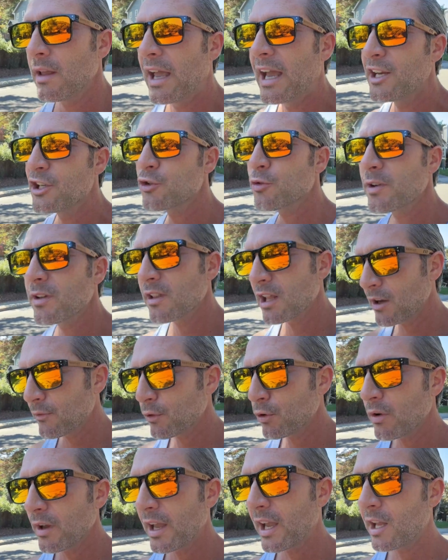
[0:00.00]

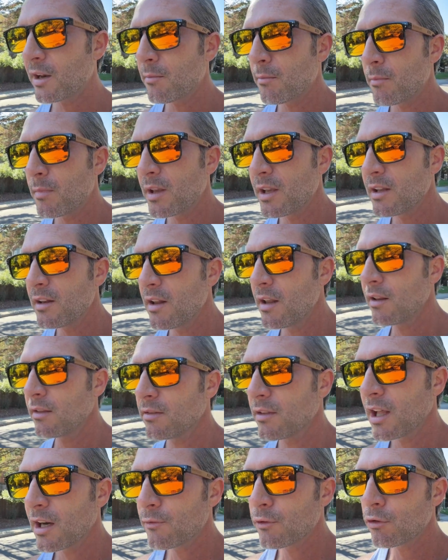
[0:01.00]
entry-level and
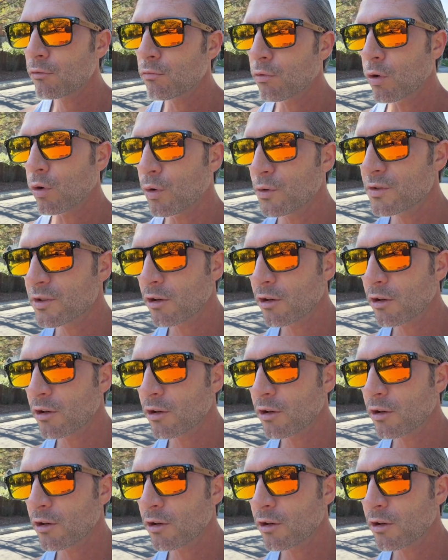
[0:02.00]
mid-level roles